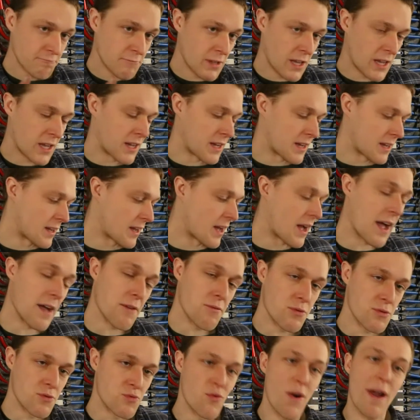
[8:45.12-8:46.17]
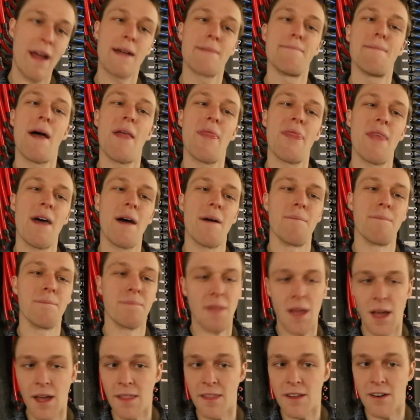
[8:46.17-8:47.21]
I would recommend them.
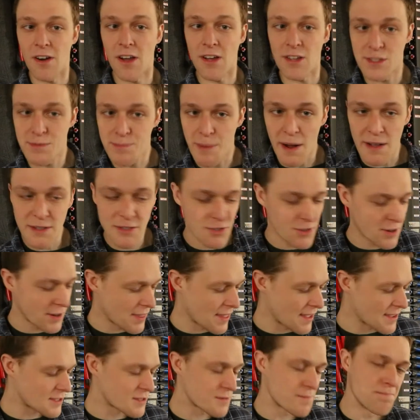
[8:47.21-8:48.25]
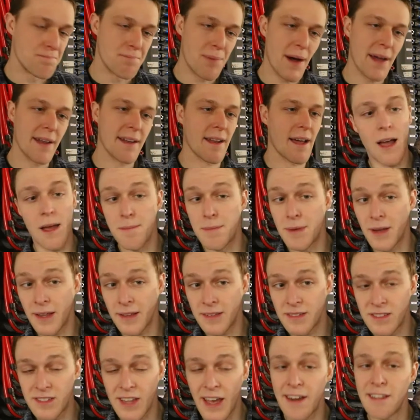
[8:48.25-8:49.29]
They're not sponsoring this, but I'm
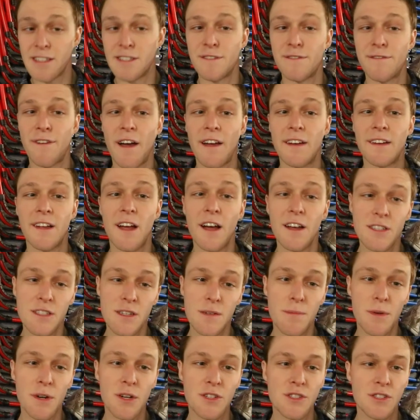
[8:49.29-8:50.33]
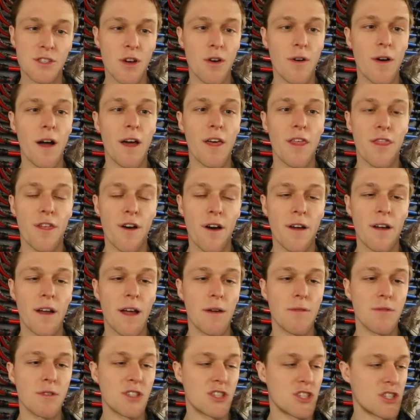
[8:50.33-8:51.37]
a satisfied customer, so I thought
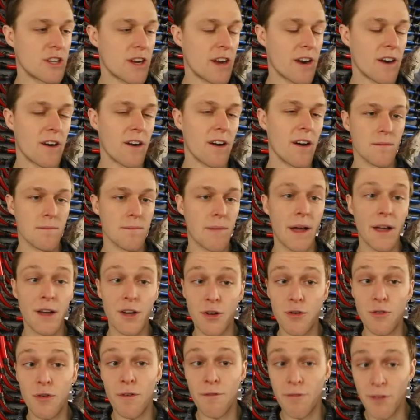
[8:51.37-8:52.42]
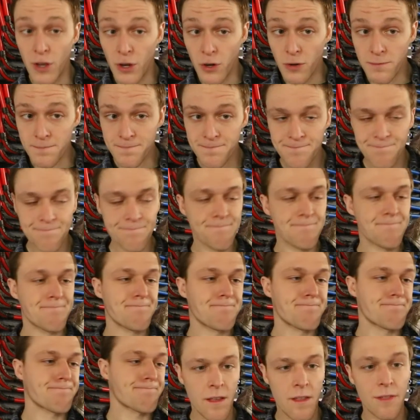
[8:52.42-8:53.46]
I would share my good review.
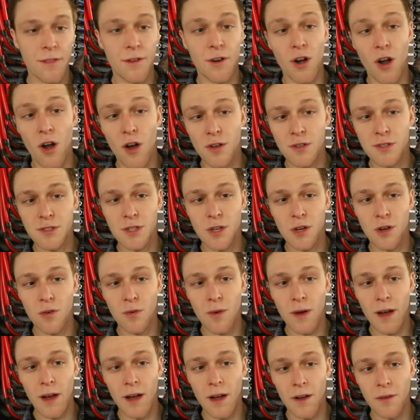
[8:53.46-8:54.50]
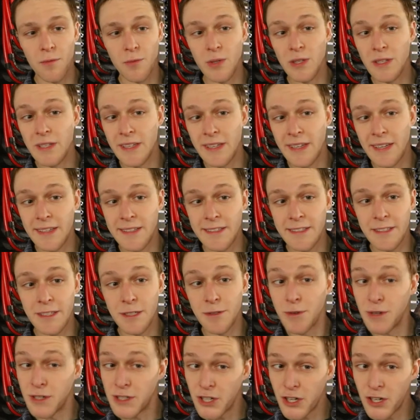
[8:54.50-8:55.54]
They're also really easy
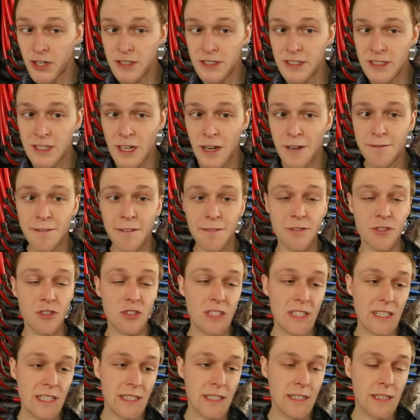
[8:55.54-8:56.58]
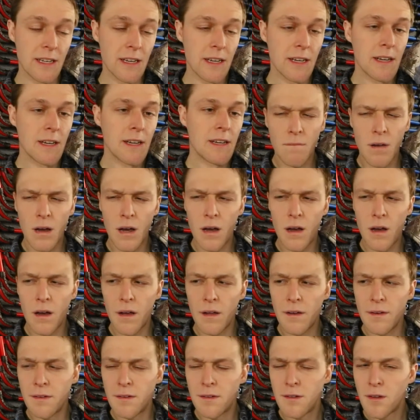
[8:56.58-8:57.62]
to return stuff if you need.
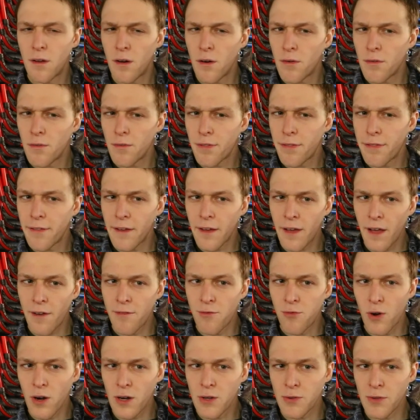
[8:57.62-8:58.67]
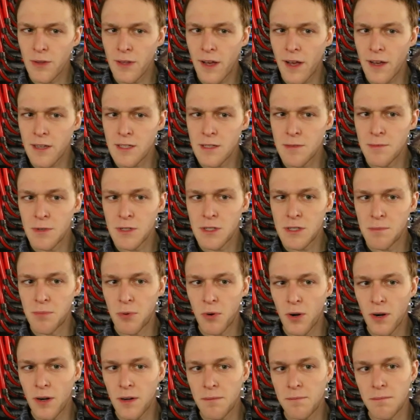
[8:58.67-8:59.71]
I don't think I've worked with the customer
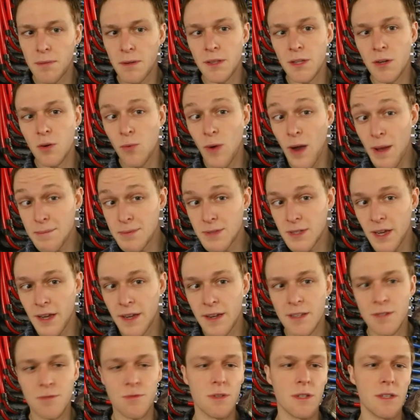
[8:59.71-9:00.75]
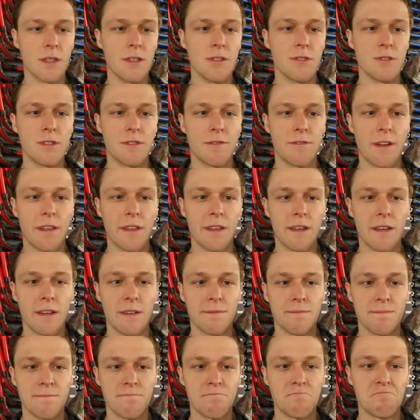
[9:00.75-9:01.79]
support, but their website is really user-friendly.
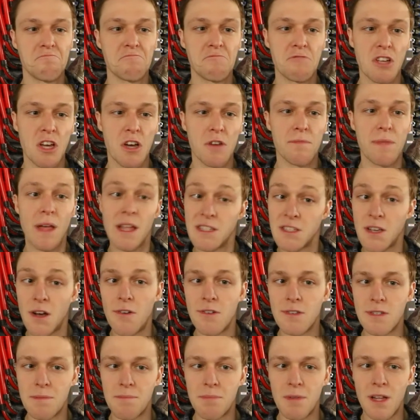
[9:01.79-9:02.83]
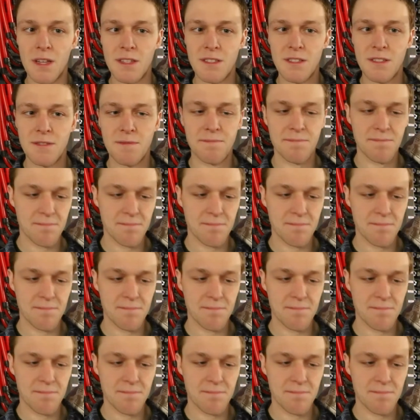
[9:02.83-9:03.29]
So that's always a plus.